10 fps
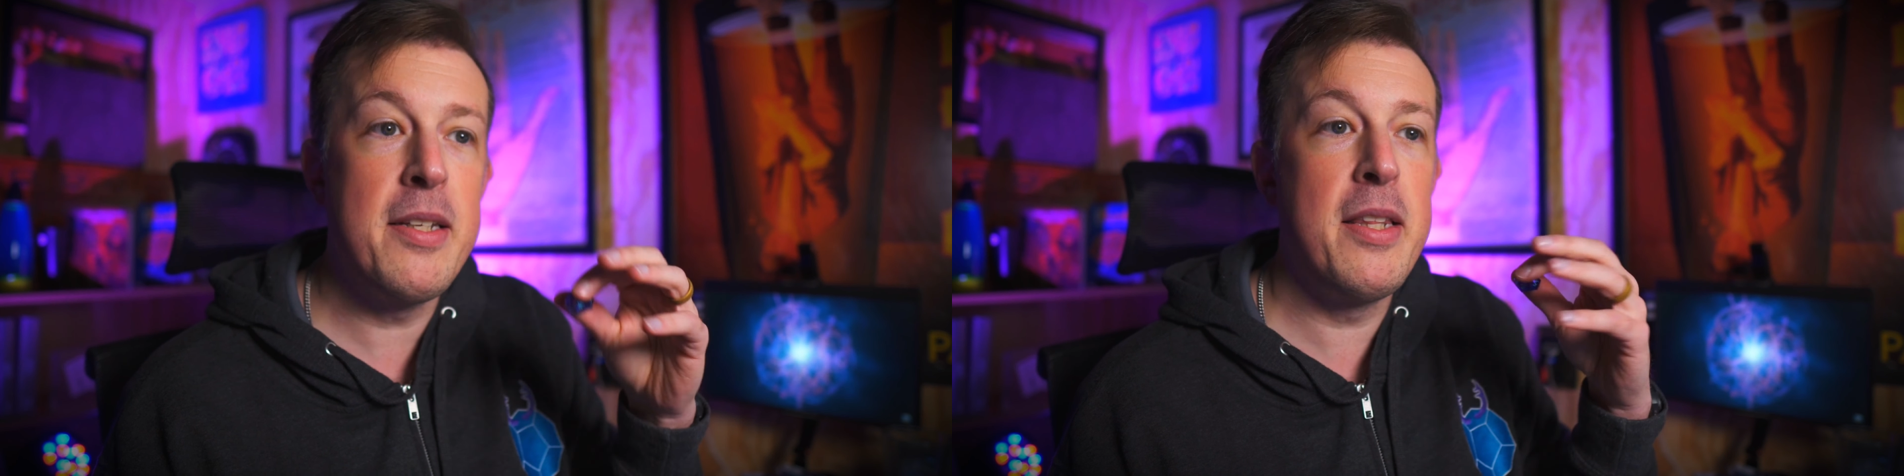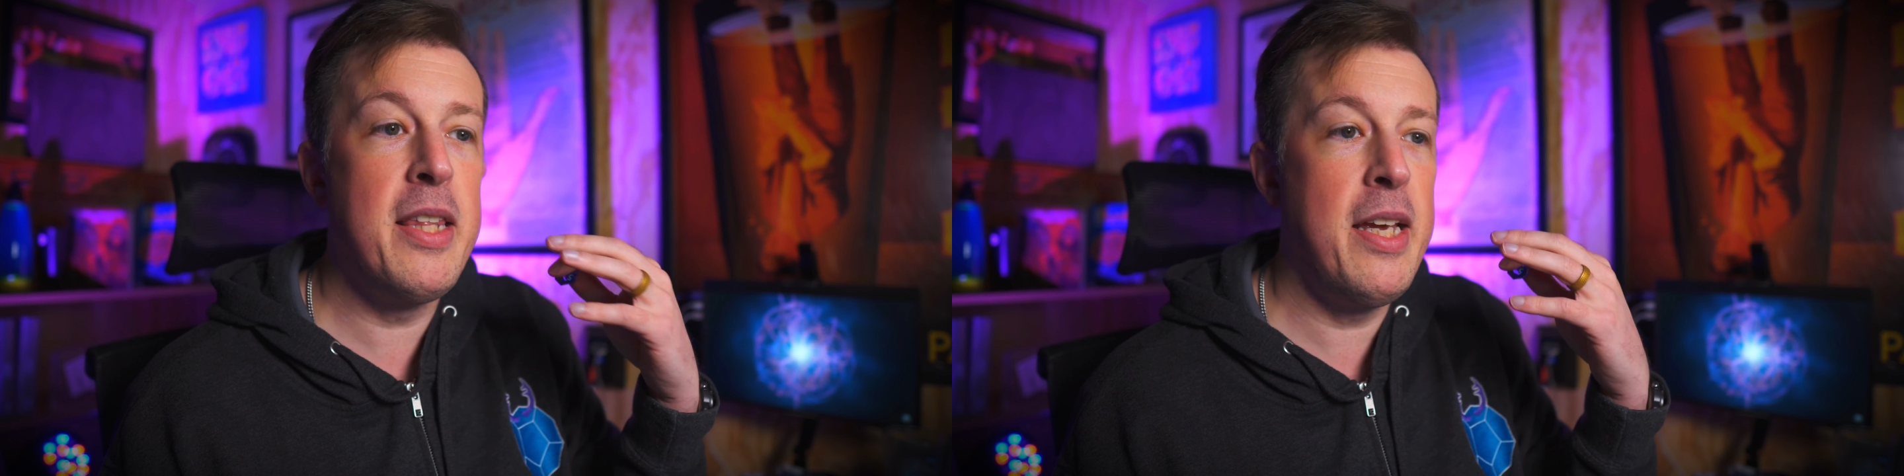
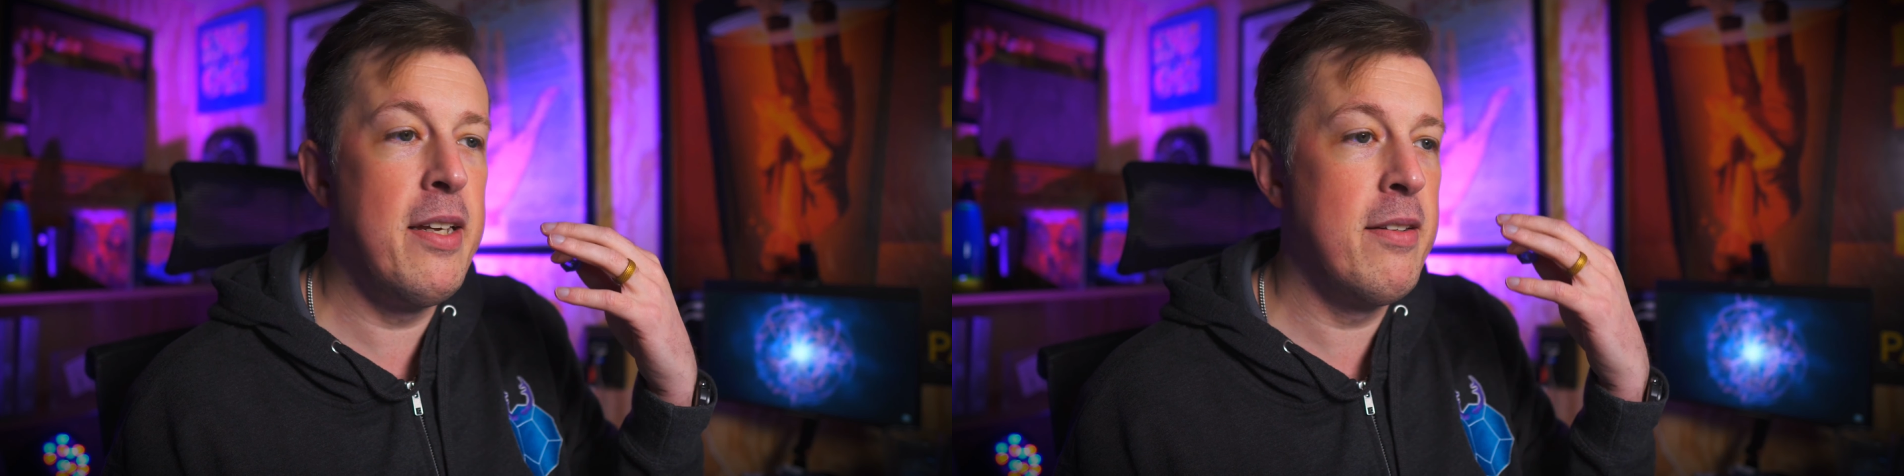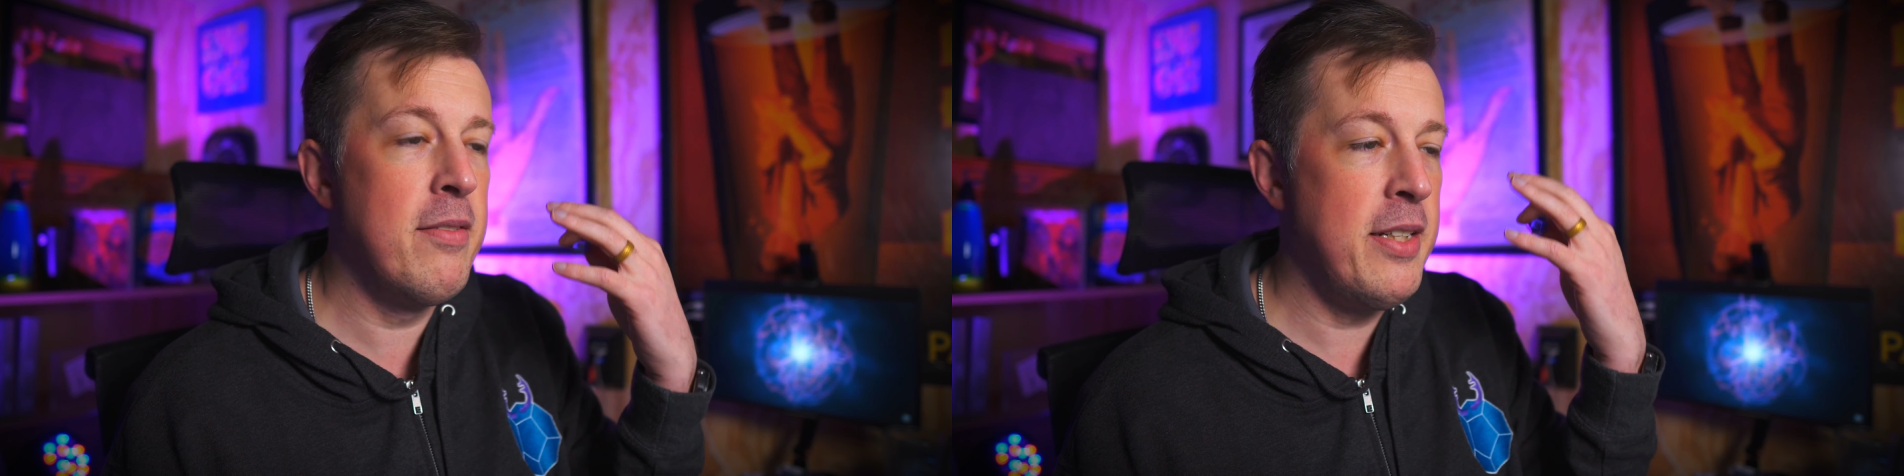
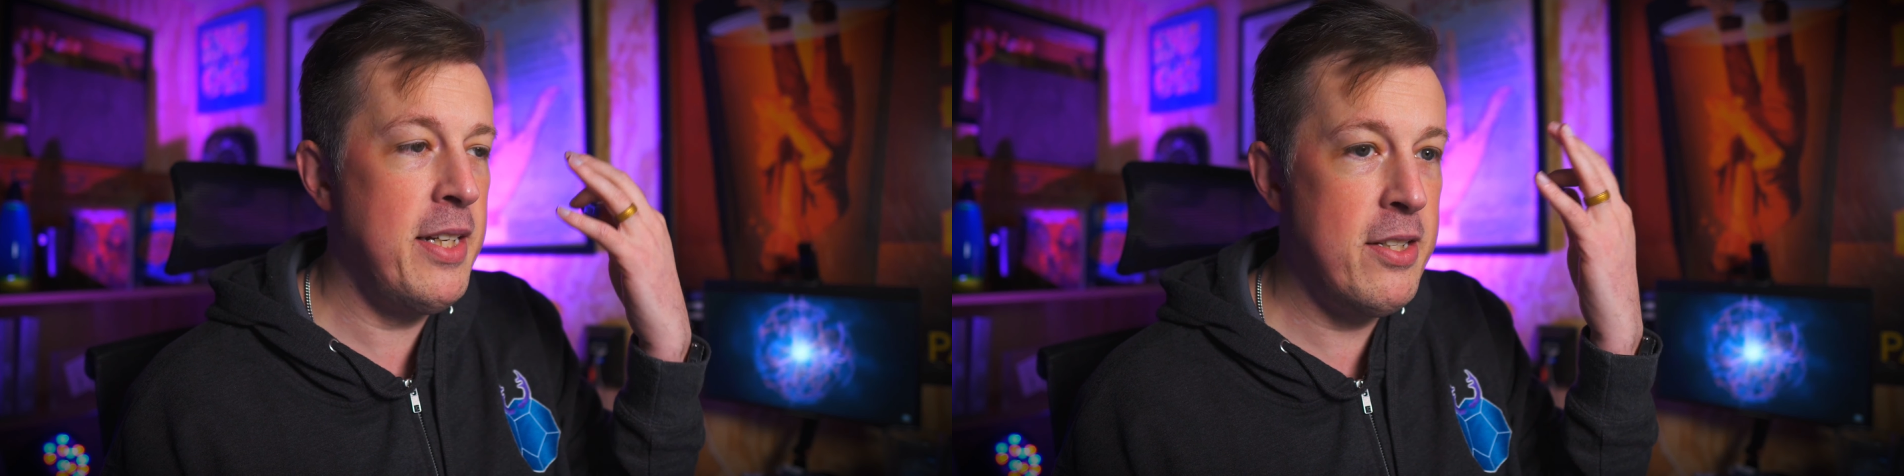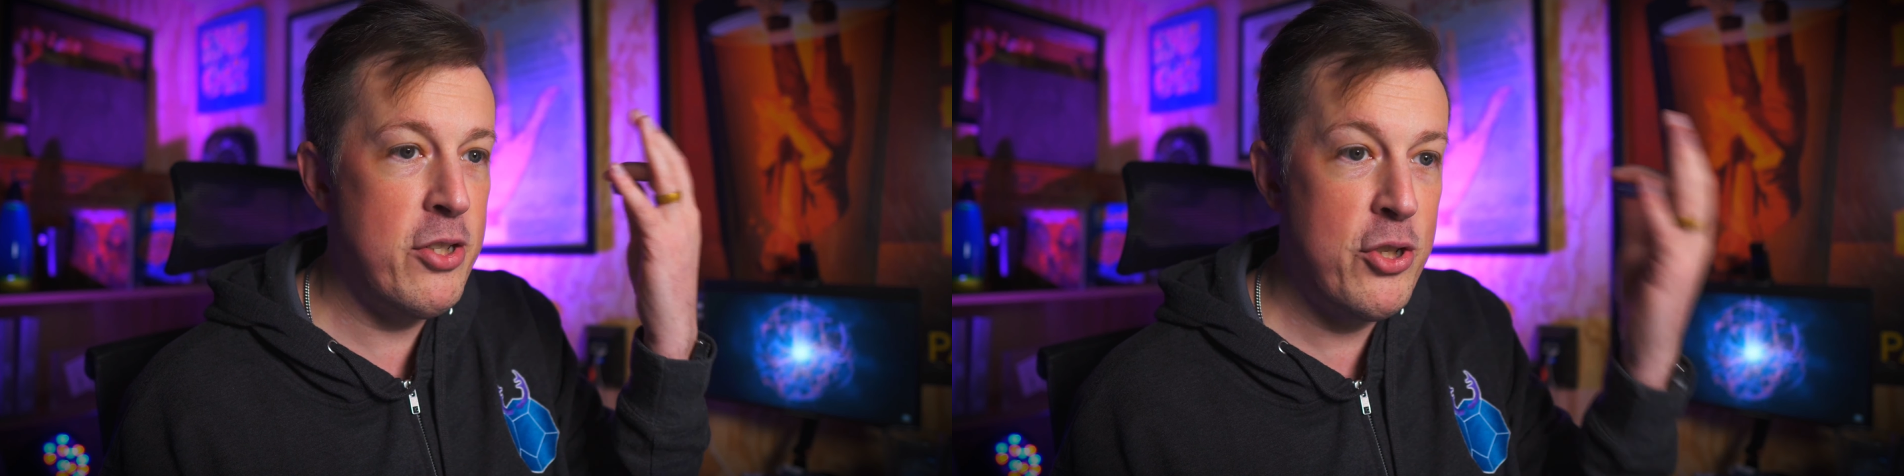then it's